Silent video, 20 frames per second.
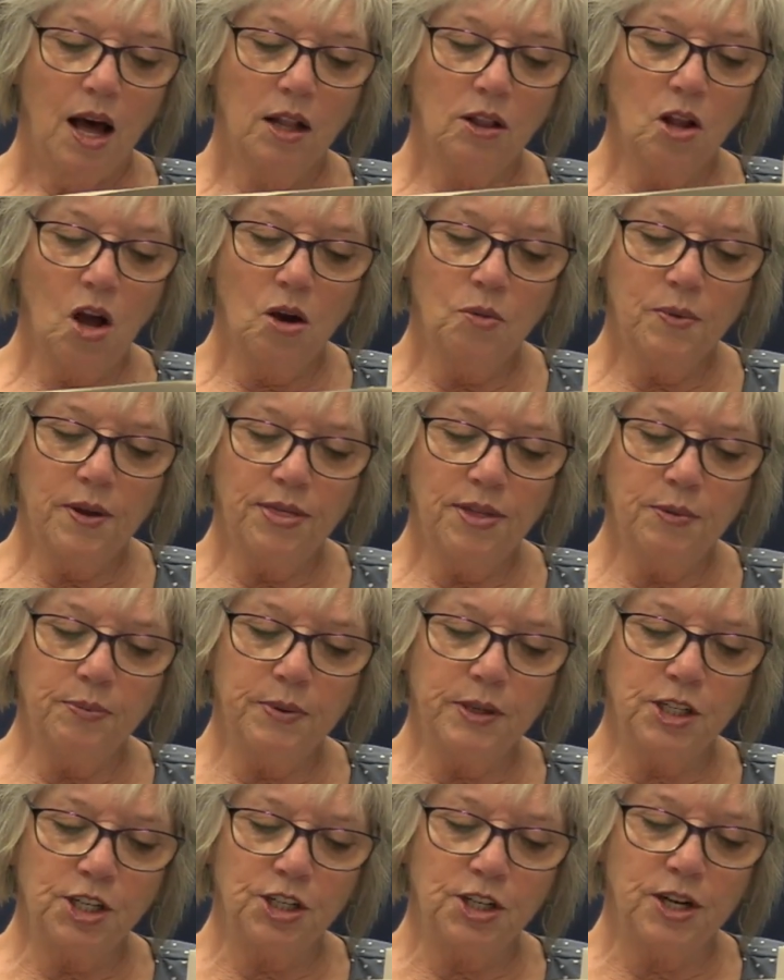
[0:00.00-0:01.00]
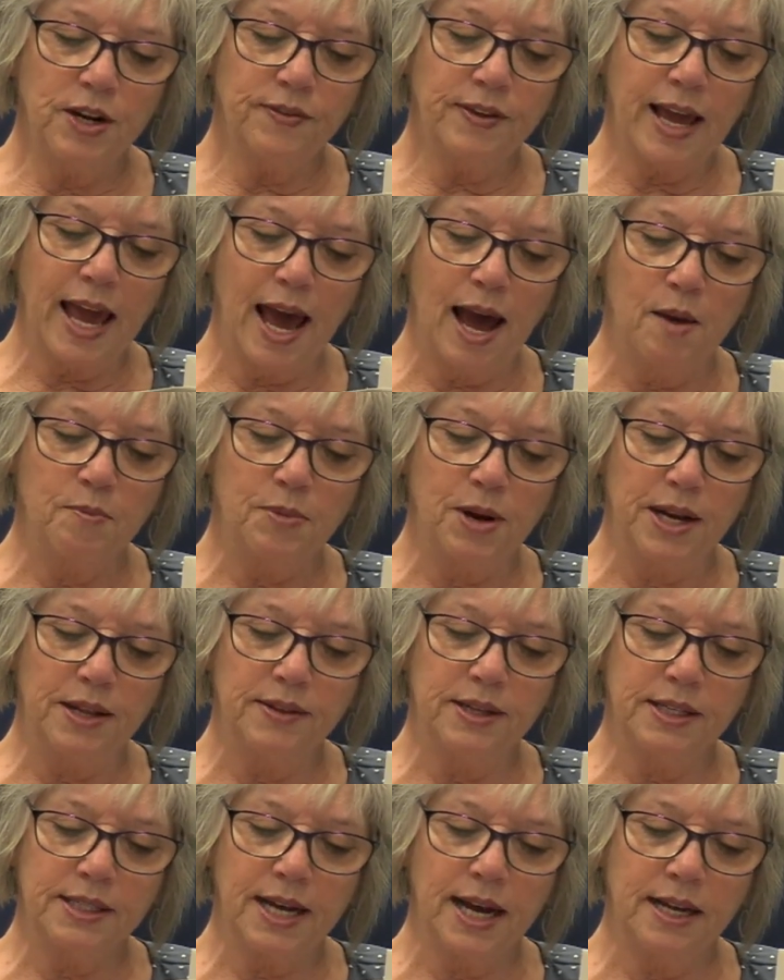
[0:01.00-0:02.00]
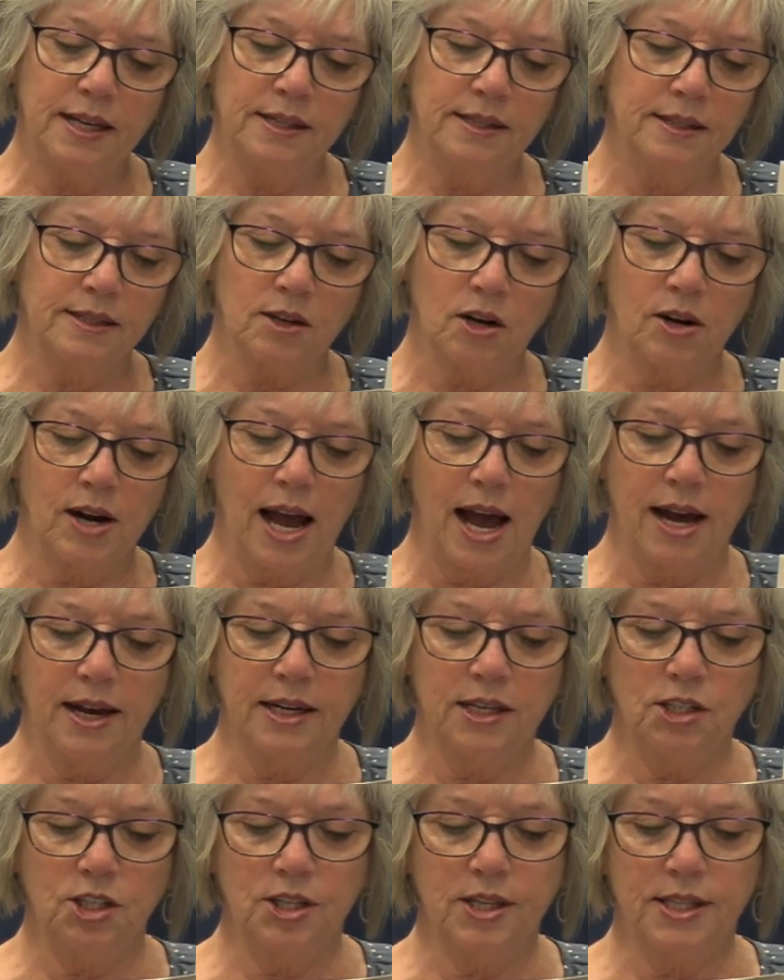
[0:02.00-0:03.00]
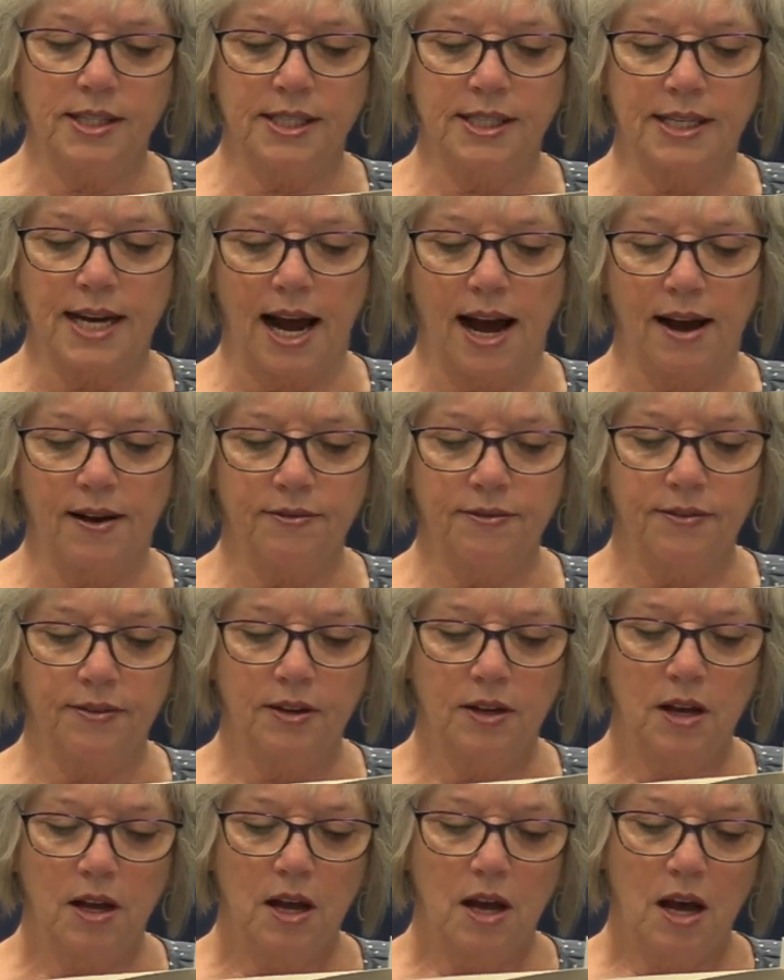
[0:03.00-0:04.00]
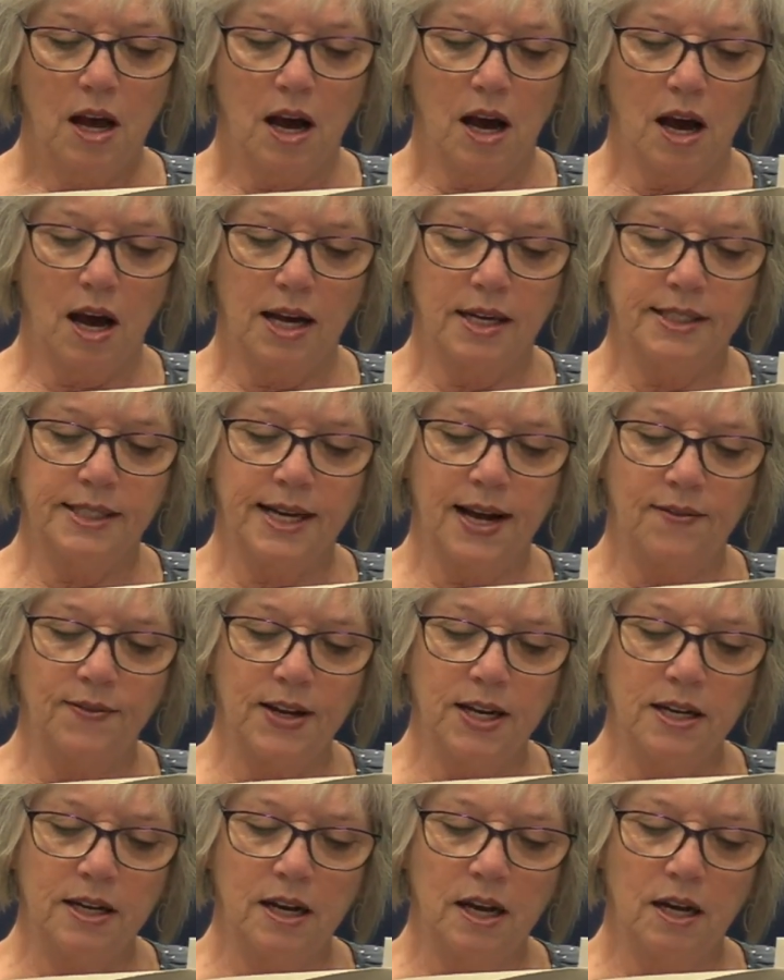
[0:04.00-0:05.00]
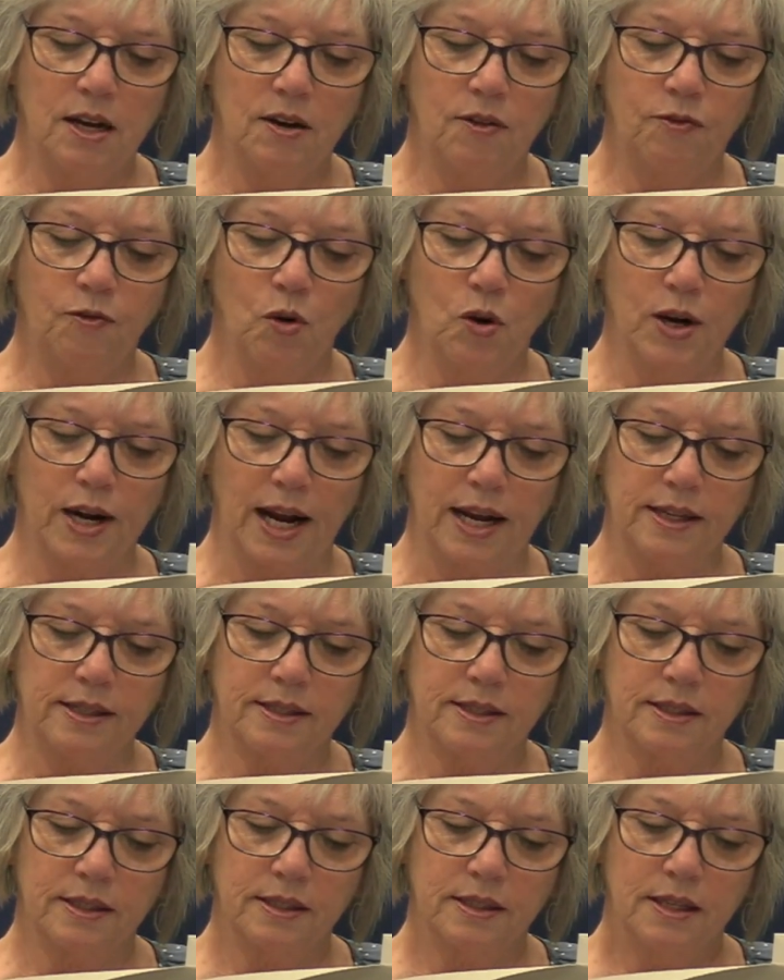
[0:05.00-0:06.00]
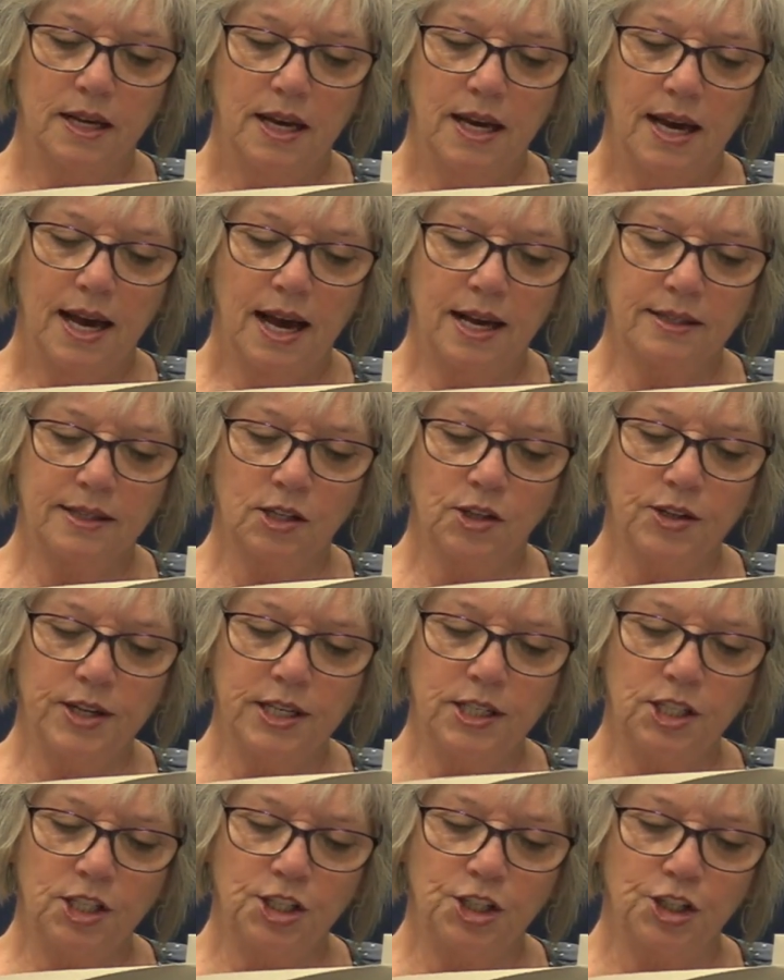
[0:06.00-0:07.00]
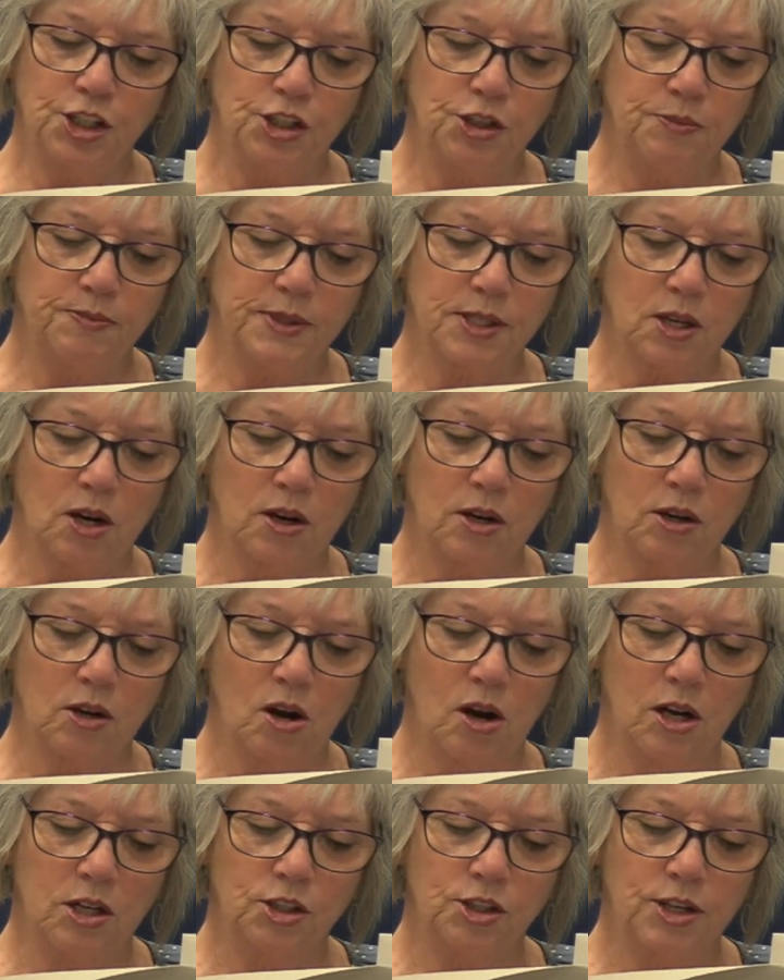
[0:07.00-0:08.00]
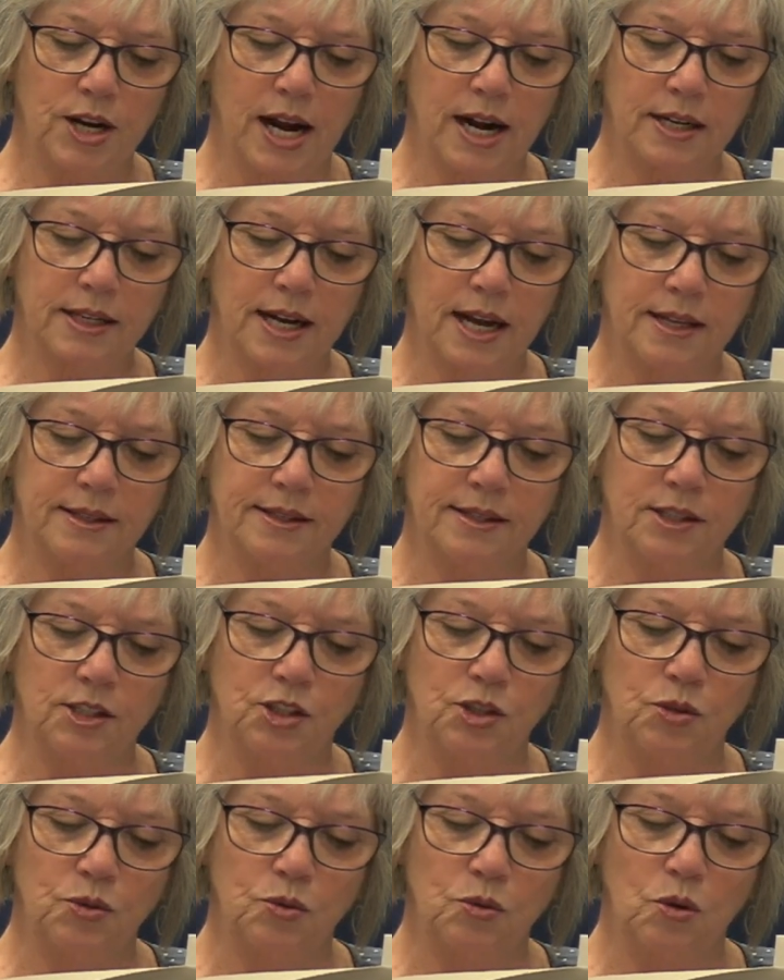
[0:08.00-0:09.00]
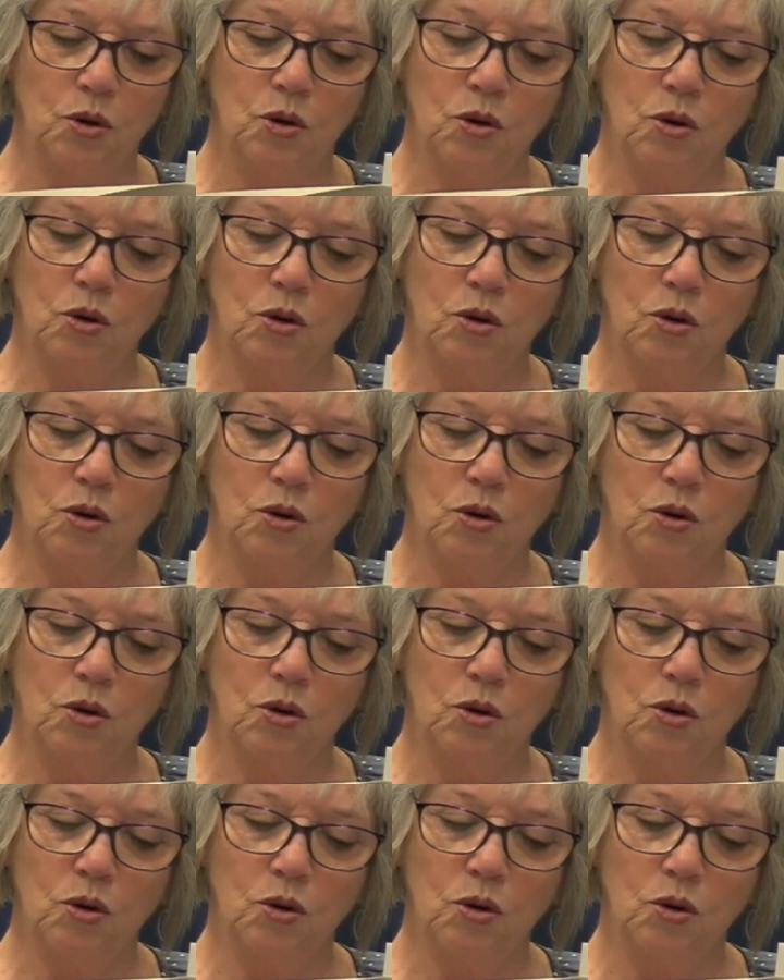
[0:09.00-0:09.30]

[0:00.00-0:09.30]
Along with the return of Cameron, the Titans are adding to the staff Devin Fordyce has agreed to terms on a contract as the new